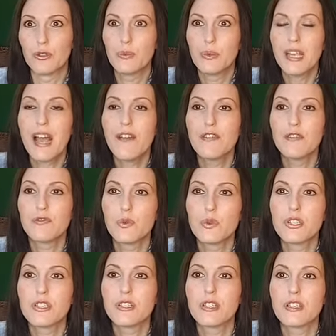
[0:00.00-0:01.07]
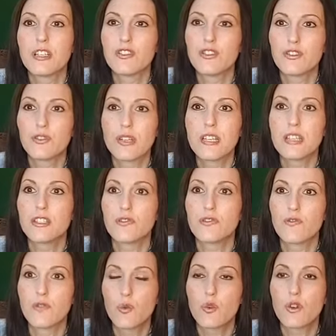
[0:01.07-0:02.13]
We have a voice that can
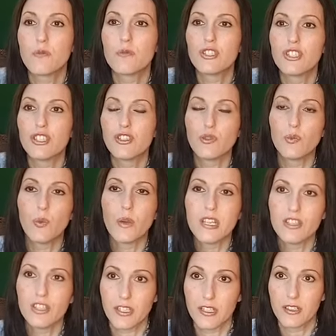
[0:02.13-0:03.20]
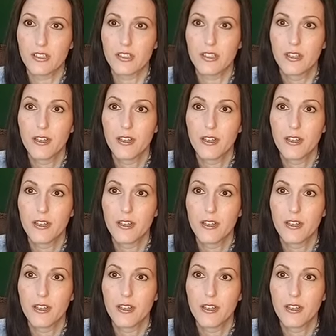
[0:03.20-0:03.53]
transform situations.